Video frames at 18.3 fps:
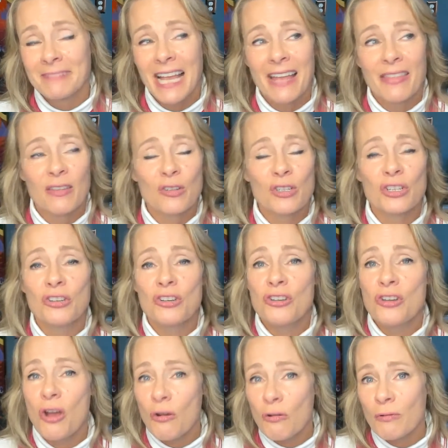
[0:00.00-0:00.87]
and there's
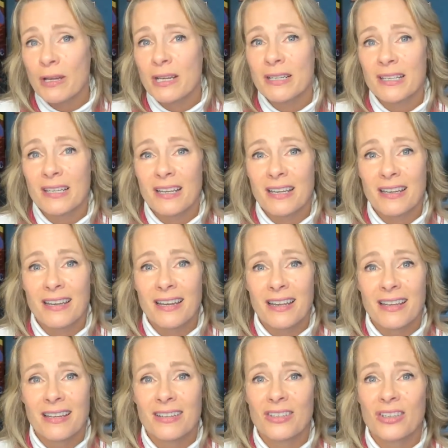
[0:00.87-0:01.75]
no reason
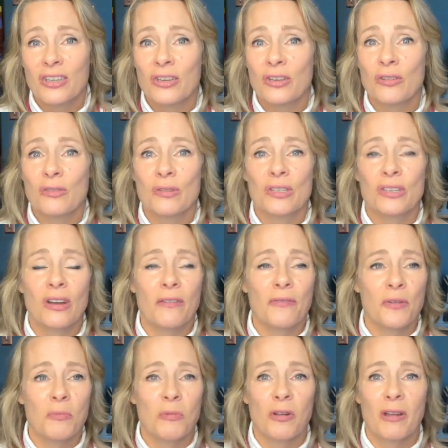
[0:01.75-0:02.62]
to
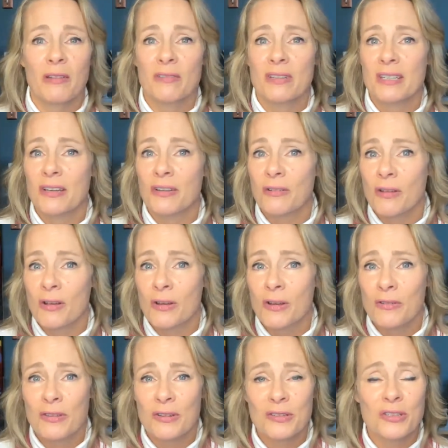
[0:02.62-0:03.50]
start from ground
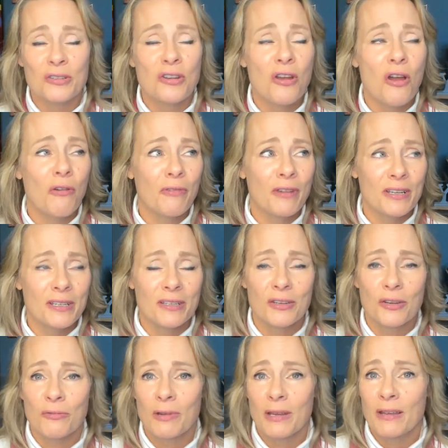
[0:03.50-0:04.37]
zero. There's no reason
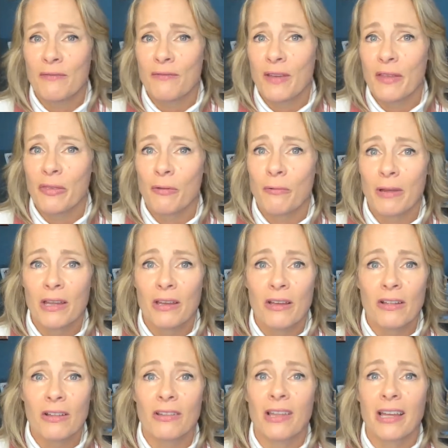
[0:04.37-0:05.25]
to reinvent the
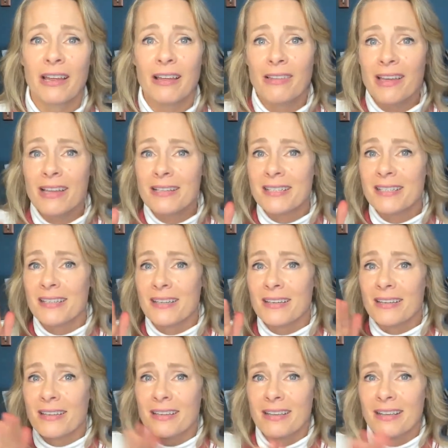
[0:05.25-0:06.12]
wheel. Like, let's
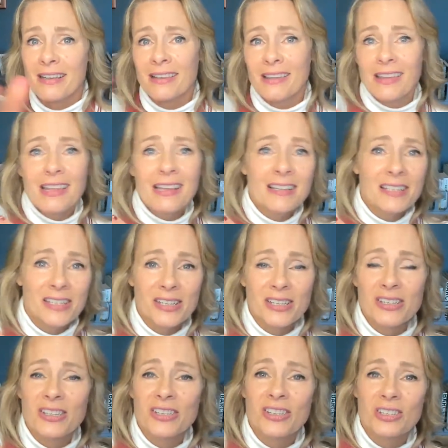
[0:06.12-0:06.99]

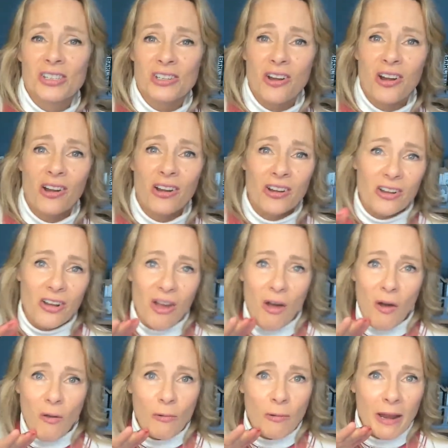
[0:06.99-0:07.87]
start
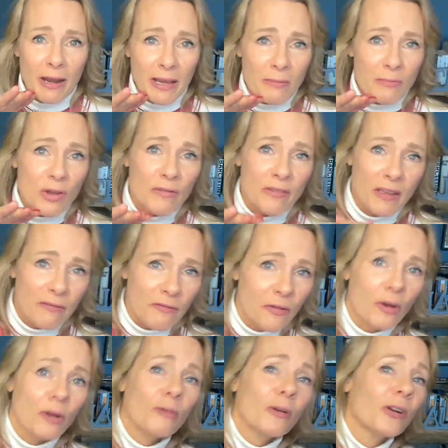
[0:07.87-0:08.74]
already moving
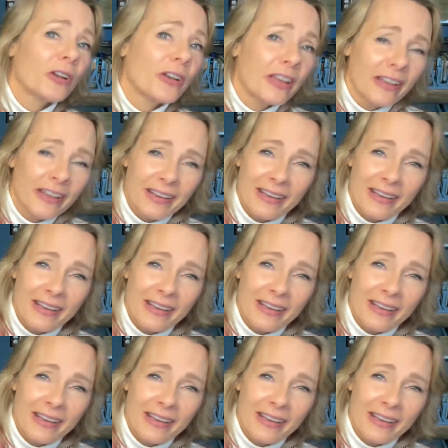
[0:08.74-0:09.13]
forward,